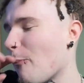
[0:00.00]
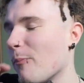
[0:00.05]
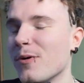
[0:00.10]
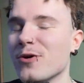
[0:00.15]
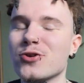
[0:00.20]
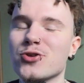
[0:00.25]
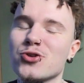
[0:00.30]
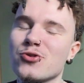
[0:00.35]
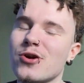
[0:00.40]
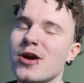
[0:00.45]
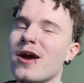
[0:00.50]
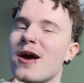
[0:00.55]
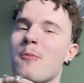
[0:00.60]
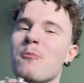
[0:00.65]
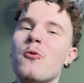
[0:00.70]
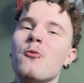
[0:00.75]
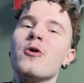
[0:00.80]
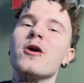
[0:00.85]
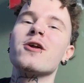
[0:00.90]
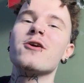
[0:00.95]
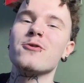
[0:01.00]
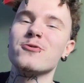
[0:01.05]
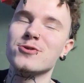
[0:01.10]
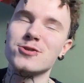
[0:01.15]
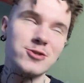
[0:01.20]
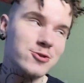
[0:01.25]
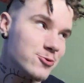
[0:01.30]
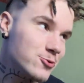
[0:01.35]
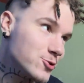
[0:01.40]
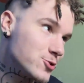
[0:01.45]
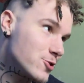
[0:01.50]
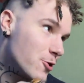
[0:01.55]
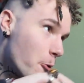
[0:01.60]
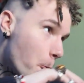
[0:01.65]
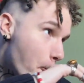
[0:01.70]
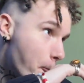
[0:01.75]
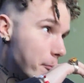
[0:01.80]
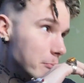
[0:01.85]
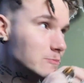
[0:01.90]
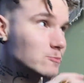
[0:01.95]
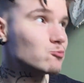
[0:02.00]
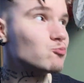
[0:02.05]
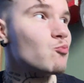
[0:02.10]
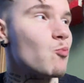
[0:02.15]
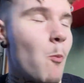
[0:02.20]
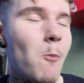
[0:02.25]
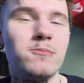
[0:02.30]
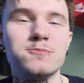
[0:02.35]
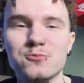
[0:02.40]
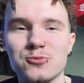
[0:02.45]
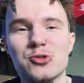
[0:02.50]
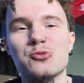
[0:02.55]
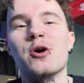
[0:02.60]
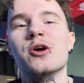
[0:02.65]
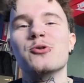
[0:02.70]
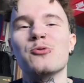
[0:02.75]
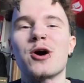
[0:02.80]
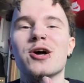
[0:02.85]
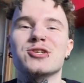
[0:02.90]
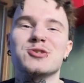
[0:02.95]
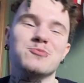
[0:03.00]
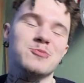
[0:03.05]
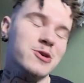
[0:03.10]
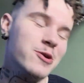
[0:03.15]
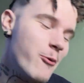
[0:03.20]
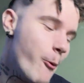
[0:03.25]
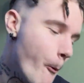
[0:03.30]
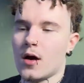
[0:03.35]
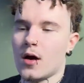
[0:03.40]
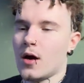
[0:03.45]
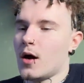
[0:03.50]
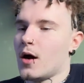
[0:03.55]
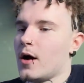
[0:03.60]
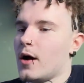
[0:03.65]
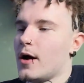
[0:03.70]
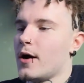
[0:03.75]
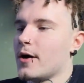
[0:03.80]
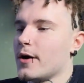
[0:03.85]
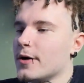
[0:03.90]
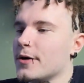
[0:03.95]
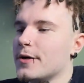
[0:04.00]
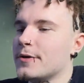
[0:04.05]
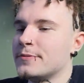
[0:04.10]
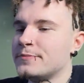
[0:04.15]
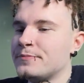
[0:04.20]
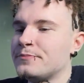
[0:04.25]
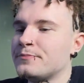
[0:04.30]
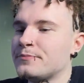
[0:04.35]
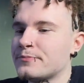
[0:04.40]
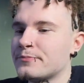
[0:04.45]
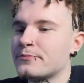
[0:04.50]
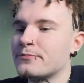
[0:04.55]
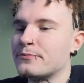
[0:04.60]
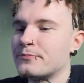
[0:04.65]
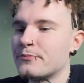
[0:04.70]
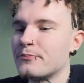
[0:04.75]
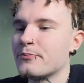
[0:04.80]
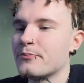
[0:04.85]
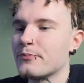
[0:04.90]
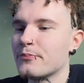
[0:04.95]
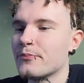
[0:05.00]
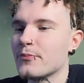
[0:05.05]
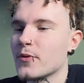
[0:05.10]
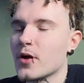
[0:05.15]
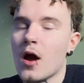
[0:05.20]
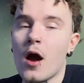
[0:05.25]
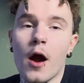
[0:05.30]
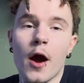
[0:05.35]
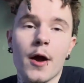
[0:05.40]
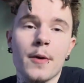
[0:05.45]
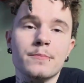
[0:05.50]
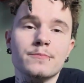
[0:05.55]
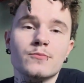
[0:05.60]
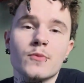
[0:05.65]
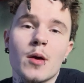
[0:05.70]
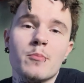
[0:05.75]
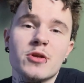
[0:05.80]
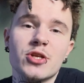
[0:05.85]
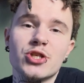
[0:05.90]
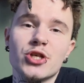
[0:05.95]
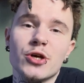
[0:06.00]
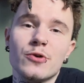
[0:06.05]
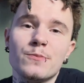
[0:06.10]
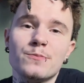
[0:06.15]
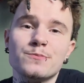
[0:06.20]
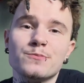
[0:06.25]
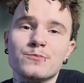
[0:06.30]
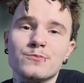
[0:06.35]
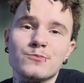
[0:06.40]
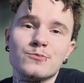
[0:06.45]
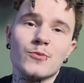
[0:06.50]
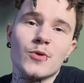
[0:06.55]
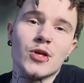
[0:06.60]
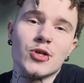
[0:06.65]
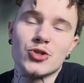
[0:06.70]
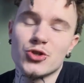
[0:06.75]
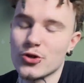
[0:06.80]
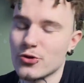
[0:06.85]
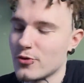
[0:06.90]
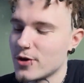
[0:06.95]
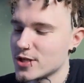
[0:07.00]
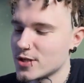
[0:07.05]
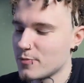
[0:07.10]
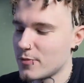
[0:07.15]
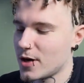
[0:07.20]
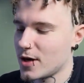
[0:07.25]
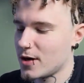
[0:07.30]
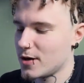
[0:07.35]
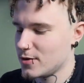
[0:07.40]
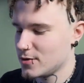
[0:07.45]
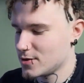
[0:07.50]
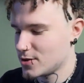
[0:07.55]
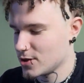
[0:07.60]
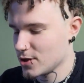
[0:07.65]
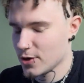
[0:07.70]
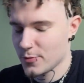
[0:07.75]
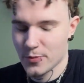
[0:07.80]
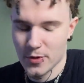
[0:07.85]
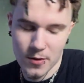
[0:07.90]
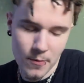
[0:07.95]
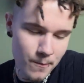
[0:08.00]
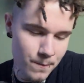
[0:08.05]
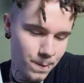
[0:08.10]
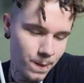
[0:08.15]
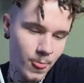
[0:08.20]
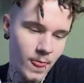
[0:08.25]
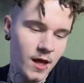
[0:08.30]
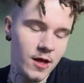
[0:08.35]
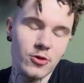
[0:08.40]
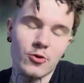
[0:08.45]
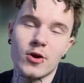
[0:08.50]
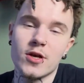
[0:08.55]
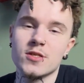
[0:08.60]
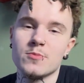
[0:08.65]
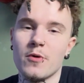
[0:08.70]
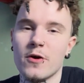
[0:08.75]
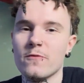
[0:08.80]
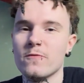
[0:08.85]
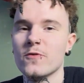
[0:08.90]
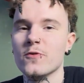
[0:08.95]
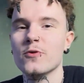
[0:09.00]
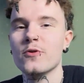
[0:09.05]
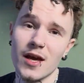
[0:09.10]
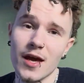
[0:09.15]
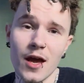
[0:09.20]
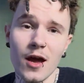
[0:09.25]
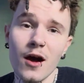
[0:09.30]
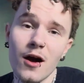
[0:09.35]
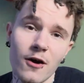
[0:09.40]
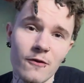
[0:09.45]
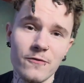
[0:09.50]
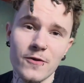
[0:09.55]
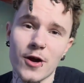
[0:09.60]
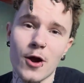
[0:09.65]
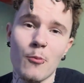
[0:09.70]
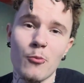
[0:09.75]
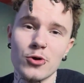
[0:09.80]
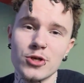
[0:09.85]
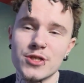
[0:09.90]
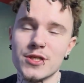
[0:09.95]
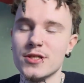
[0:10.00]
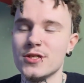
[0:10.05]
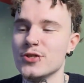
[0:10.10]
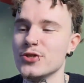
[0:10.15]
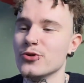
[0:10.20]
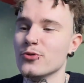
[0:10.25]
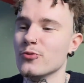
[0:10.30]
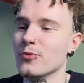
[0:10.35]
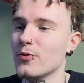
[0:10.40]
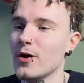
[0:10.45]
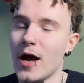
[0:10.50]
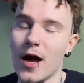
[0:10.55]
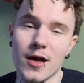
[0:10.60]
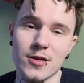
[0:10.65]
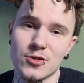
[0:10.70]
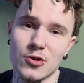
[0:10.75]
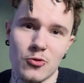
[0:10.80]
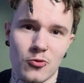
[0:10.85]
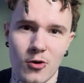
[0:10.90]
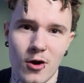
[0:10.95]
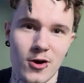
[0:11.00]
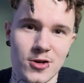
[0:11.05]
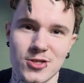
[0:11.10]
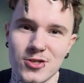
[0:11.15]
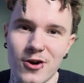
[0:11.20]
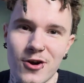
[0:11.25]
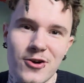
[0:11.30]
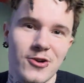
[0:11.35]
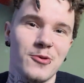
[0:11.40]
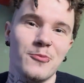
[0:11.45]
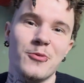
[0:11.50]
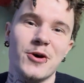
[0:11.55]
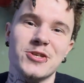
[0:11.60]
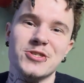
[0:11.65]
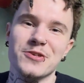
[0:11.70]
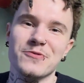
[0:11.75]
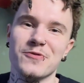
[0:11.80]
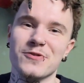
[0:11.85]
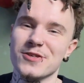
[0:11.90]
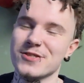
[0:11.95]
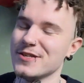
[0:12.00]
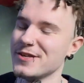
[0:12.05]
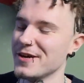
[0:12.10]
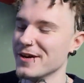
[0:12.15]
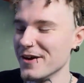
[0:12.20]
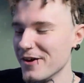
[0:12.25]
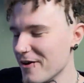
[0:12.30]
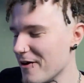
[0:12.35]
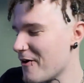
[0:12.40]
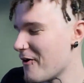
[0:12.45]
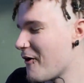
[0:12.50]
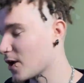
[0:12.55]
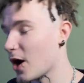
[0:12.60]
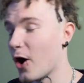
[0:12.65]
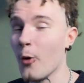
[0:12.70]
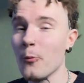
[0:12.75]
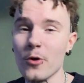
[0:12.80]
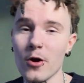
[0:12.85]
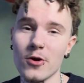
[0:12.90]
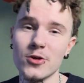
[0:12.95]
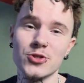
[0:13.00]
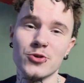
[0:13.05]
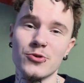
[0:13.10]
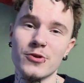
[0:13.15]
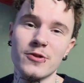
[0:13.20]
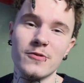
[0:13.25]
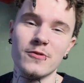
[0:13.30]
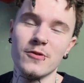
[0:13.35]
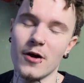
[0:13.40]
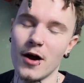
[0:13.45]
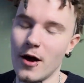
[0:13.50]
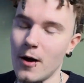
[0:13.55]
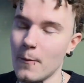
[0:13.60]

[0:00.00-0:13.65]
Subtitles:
but it's okay. I'm a weirdo too, so that's why you're watching me. All right, I'm gonna chill, drink the rest of my Slurpee, eat the rest of my food. Yeah, I'll figure out more shit to do as a rock star on a budget for today. I hope y'all enjoying the.